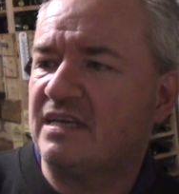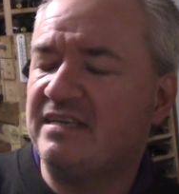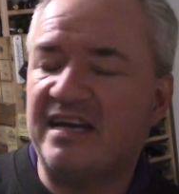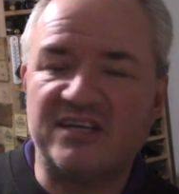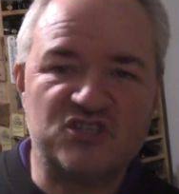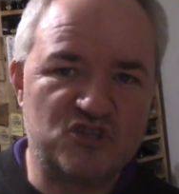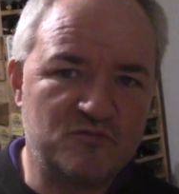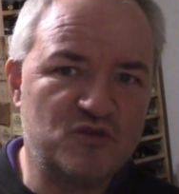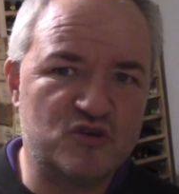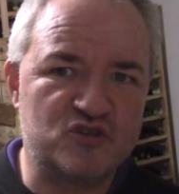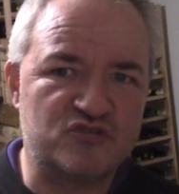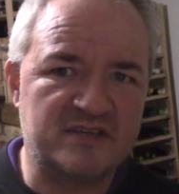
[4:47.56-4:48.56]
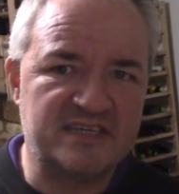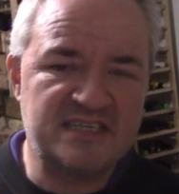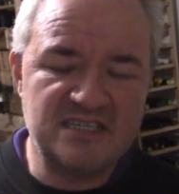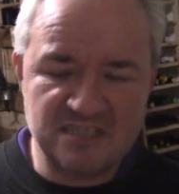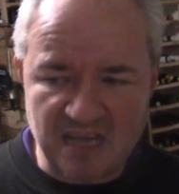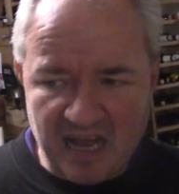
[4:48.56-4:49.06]
and yet in some
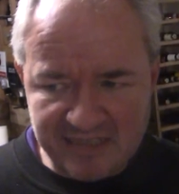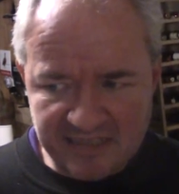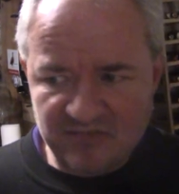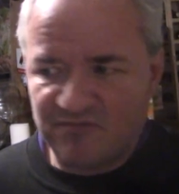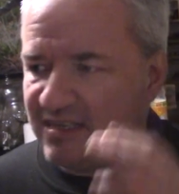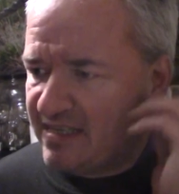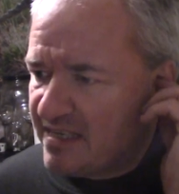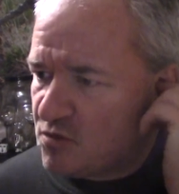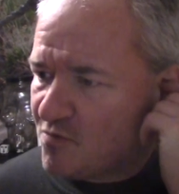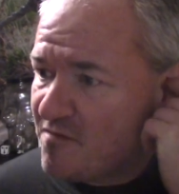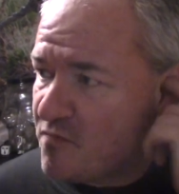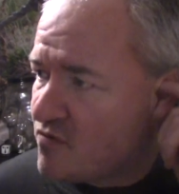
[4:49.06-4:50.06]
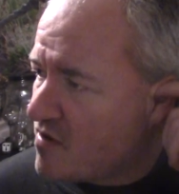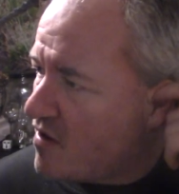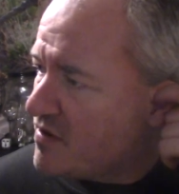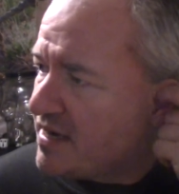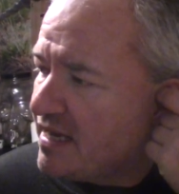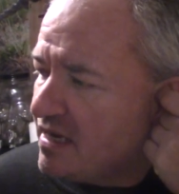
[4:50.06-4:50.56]
countries I did read this with
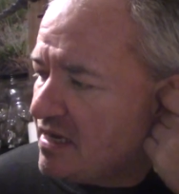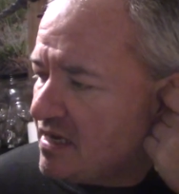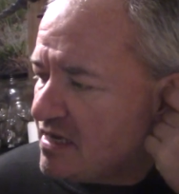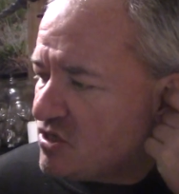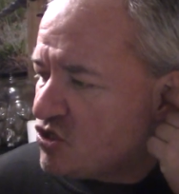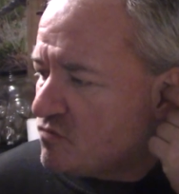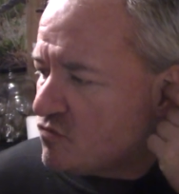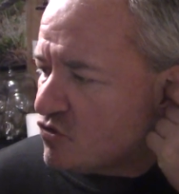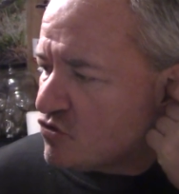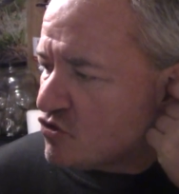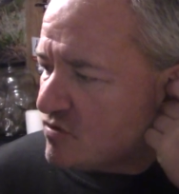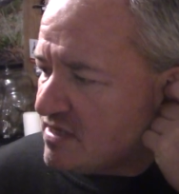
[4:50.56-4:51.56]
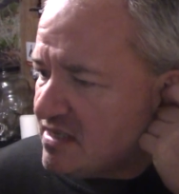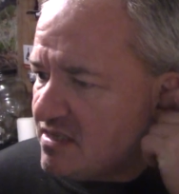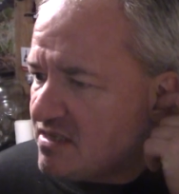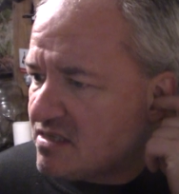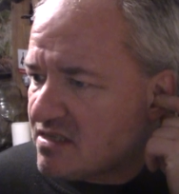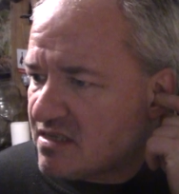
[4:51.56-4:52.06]
Peroni in some
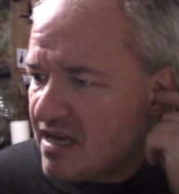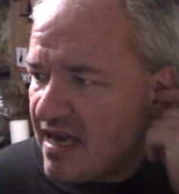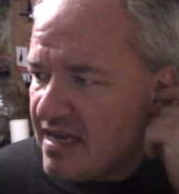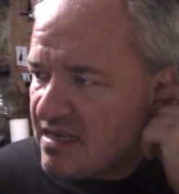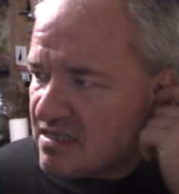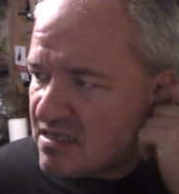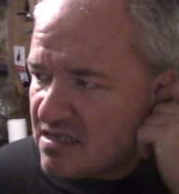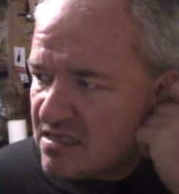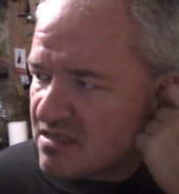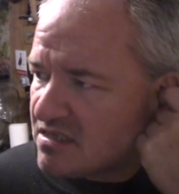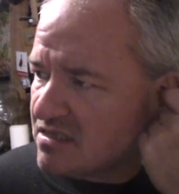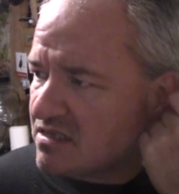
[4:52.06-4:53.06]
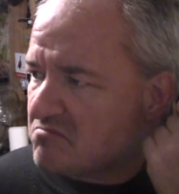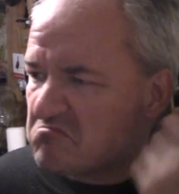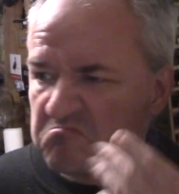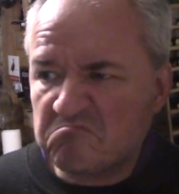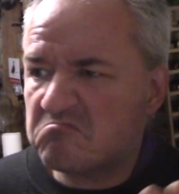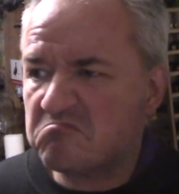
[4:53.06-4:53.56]
countries it's
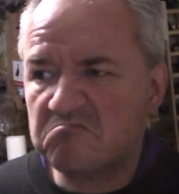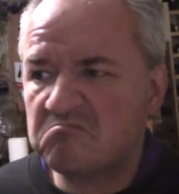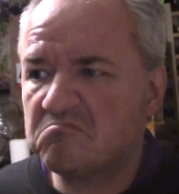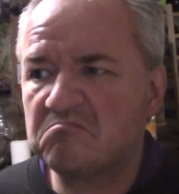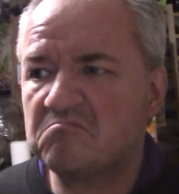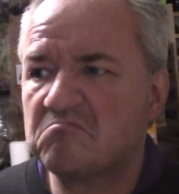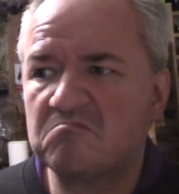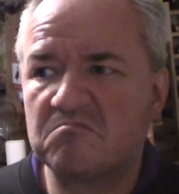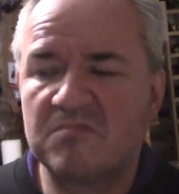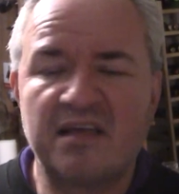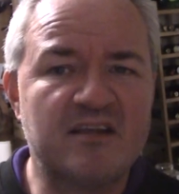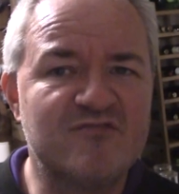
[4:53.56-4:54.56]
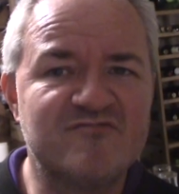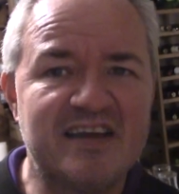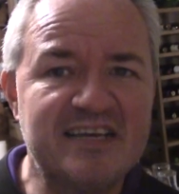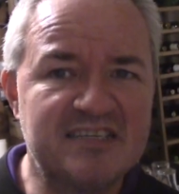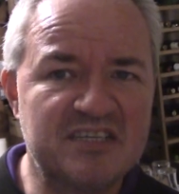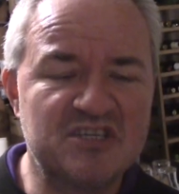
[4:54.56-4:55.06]
they don't
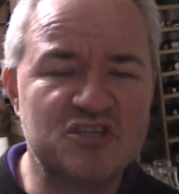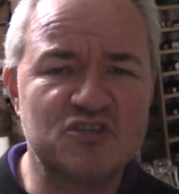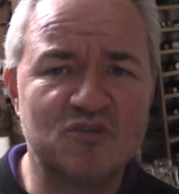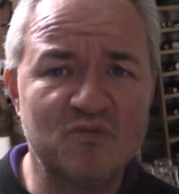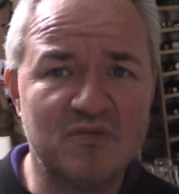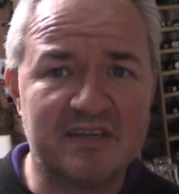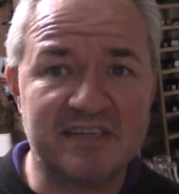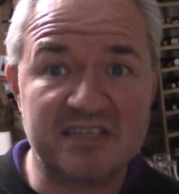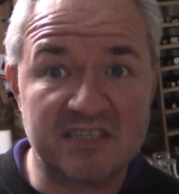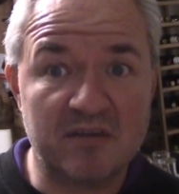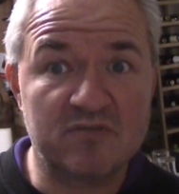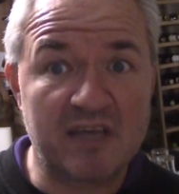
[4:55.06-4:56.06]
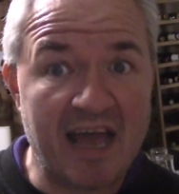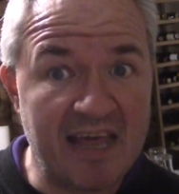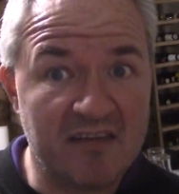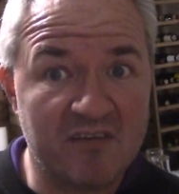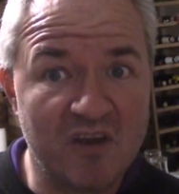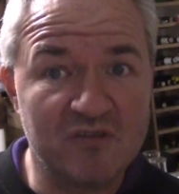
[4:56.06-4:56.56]
rate it at all and it sells a
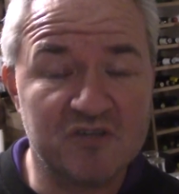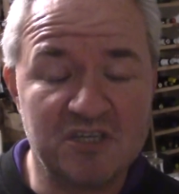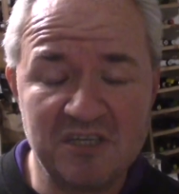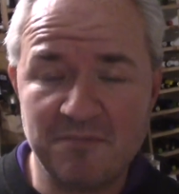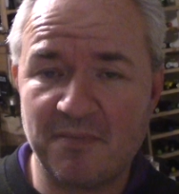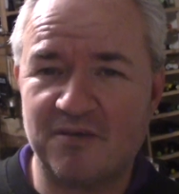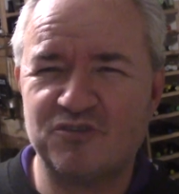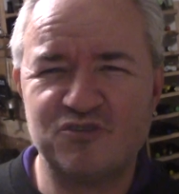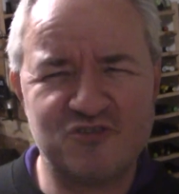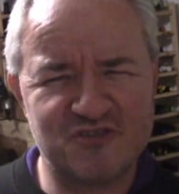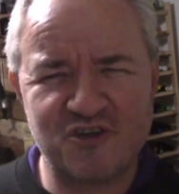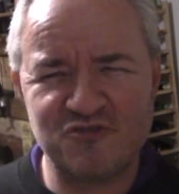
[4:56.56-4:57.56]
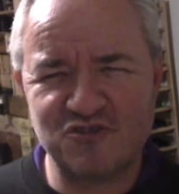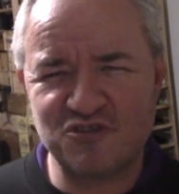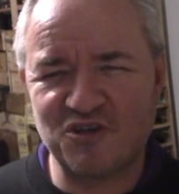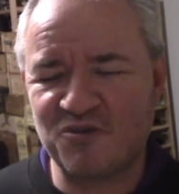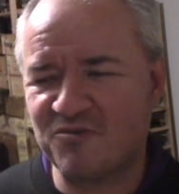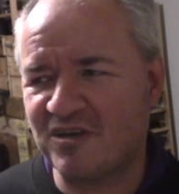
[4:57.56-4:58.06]
hell of a lot cheaper. So it just goes to
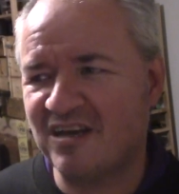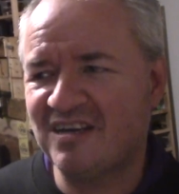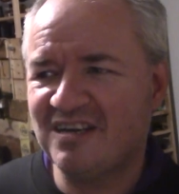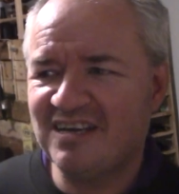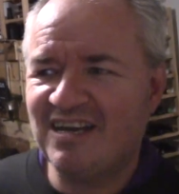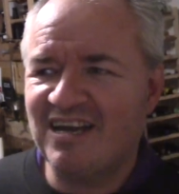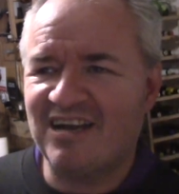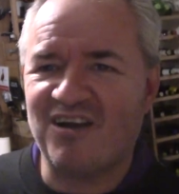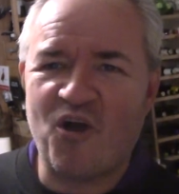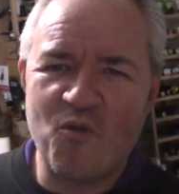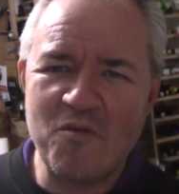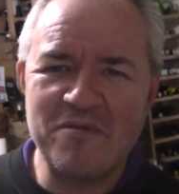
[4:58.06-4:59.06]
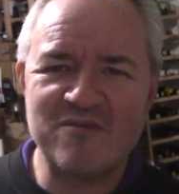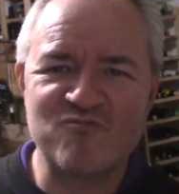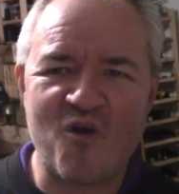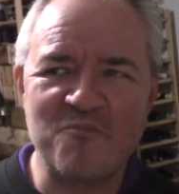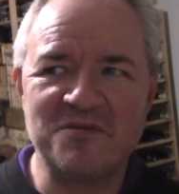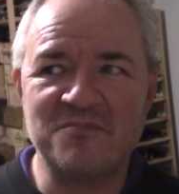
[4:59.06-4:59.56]
show you. Uh, are we being
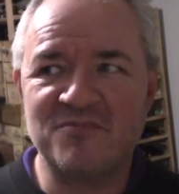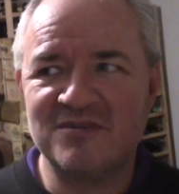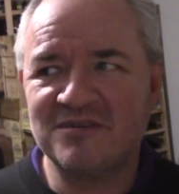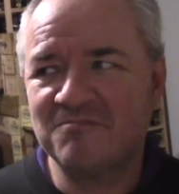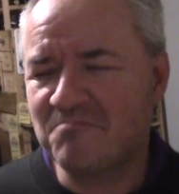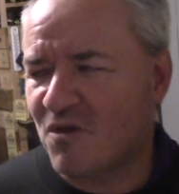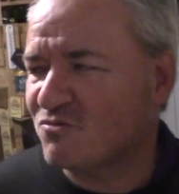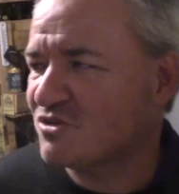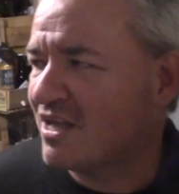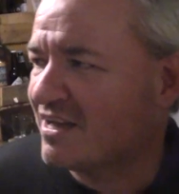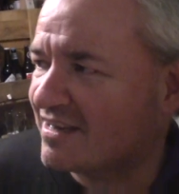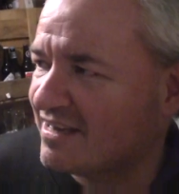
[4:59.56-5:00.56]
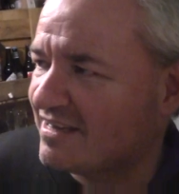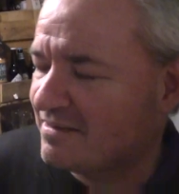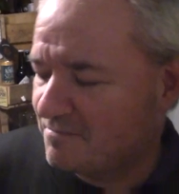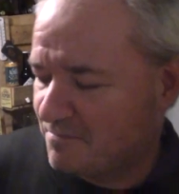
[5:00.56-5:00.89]
robbed in Britain? Most likely.